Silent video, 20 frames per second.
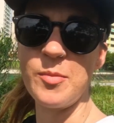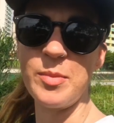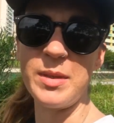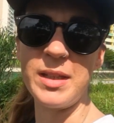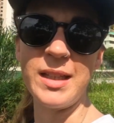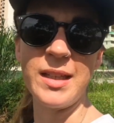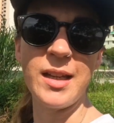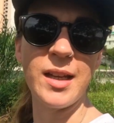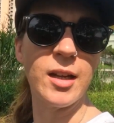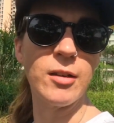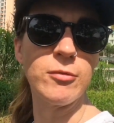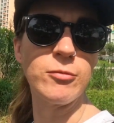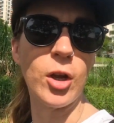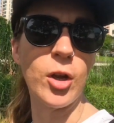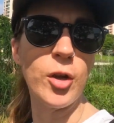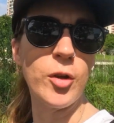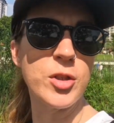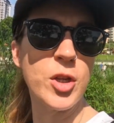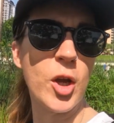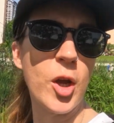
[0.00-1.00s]
to be
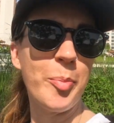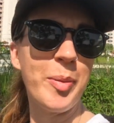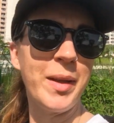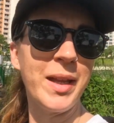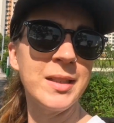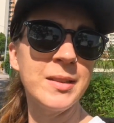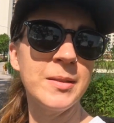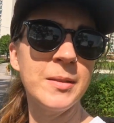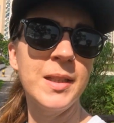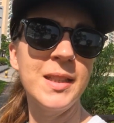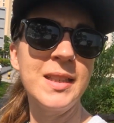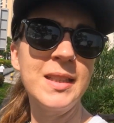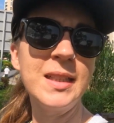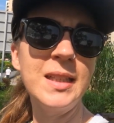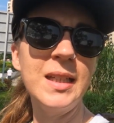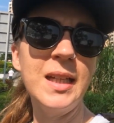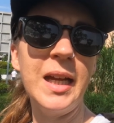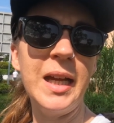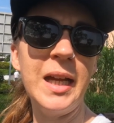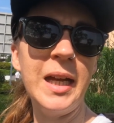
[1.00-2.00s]
road hopping,
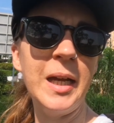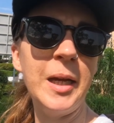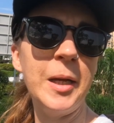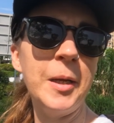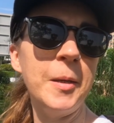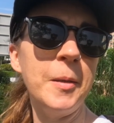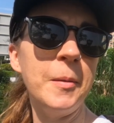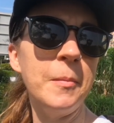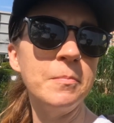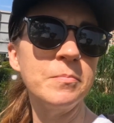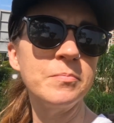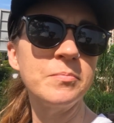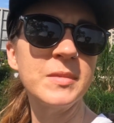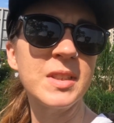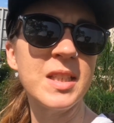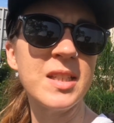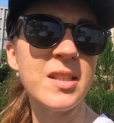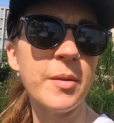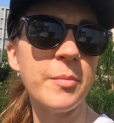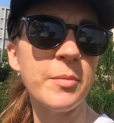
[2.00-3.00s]

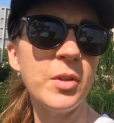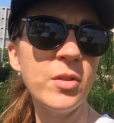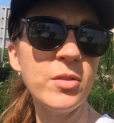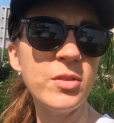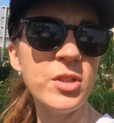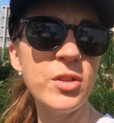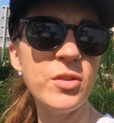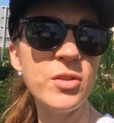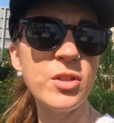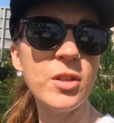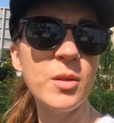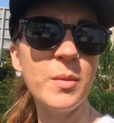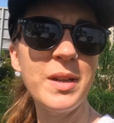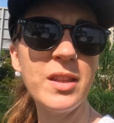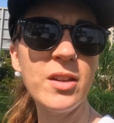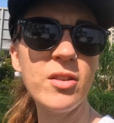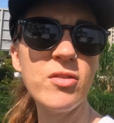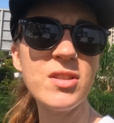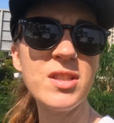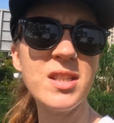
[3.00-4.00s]
because I'm not too sure where
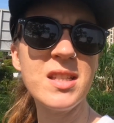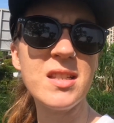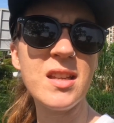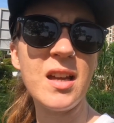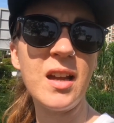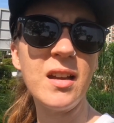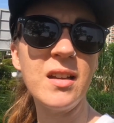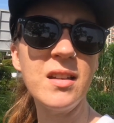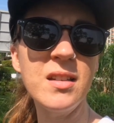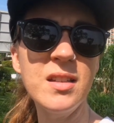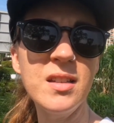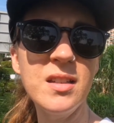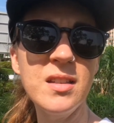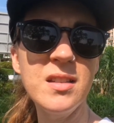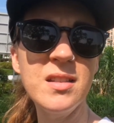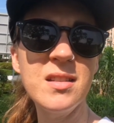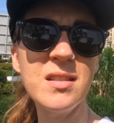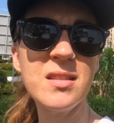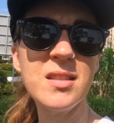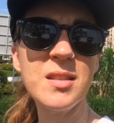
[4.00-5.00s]
the crossings are.
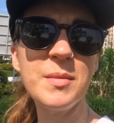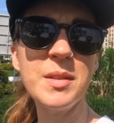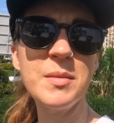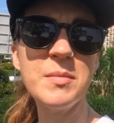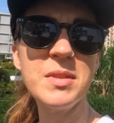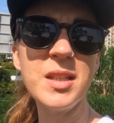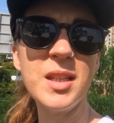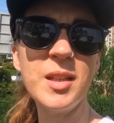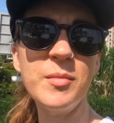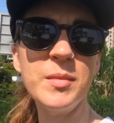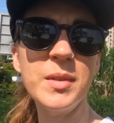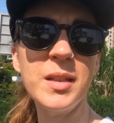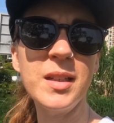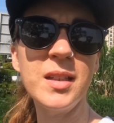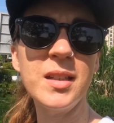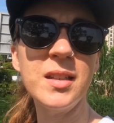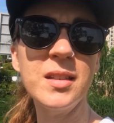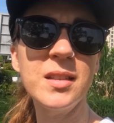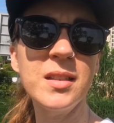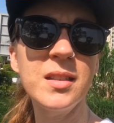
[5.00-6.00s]
Some of them seem
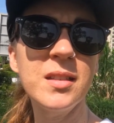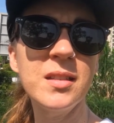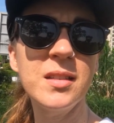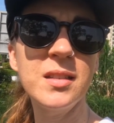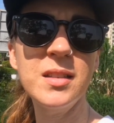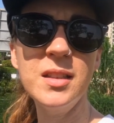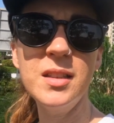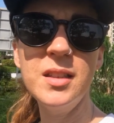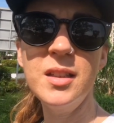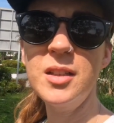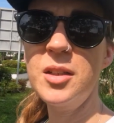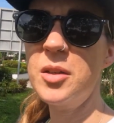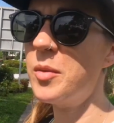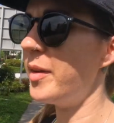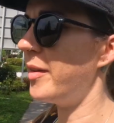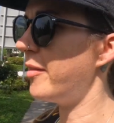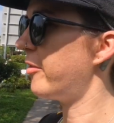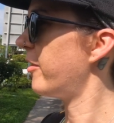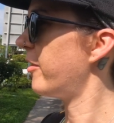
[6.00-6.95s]
quite